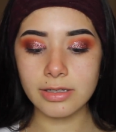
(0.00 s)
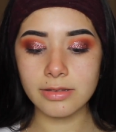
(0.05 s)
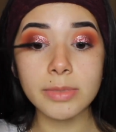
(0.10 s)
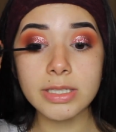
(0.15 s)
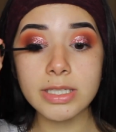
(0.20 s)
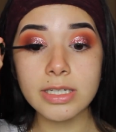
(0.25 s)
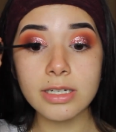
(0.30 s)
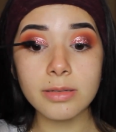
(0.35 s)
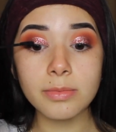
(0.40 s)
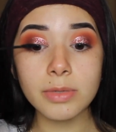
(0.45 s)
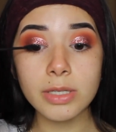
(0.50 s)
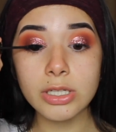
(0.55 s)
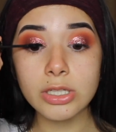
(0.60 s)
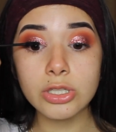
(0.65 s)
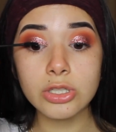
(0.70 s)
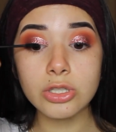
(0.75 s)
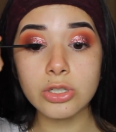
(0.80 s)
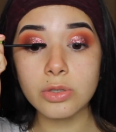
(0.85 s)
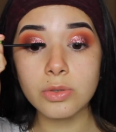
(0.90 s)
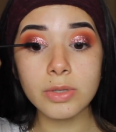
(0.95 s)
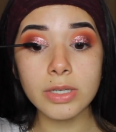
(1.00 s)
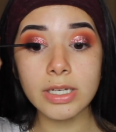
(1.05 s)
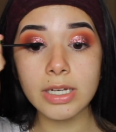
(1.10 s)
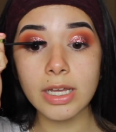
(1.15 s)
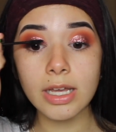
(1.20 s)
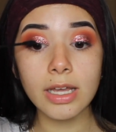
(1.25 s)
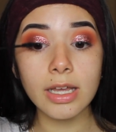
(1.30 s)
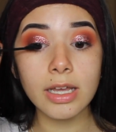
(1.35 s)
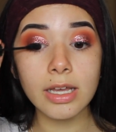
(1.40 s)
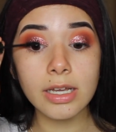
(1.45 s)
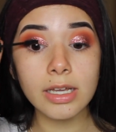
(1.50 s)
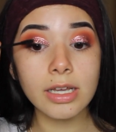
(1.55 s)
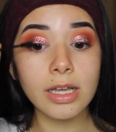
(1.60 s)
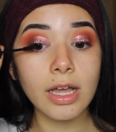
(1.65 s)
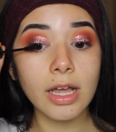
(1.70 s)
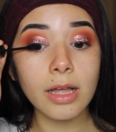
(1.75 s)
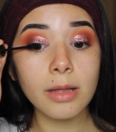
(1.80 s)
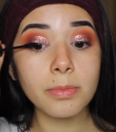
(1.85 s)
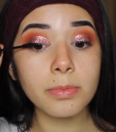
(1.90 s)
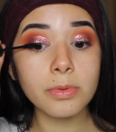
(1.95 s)
I'm just going to be doing a
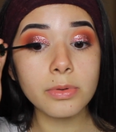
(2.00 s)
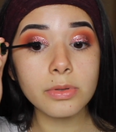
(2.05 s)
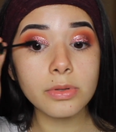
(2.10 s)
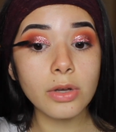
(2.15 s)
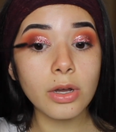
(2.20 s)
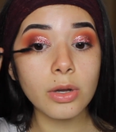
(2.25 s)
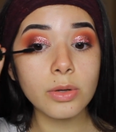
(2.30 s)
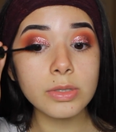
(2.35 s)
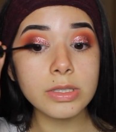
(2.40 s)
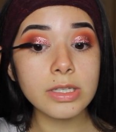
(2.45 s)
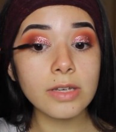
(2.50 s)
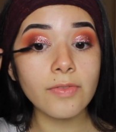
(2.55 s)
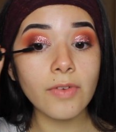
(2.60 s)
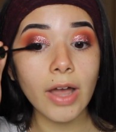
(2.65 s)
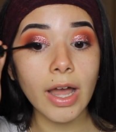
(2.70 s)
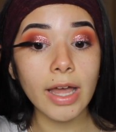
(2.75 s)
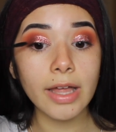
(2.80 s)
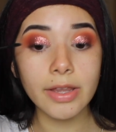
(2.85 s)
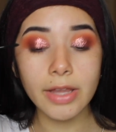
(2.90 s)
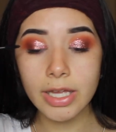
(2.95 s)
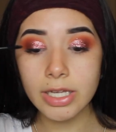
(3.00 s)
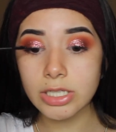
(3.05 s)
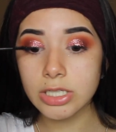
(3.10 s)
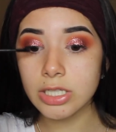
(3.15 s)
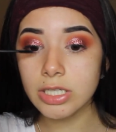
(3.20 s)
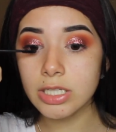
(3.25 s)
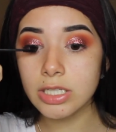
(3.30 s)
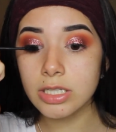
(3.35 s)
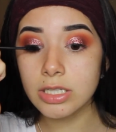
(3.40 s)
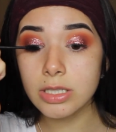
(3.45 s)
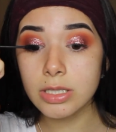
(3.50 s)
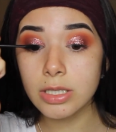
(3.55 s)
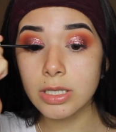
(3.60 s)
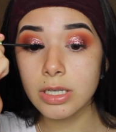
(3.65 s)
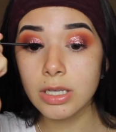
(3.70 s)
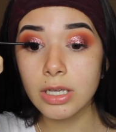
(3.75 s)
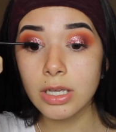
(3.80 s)
couple coats of eyelashes,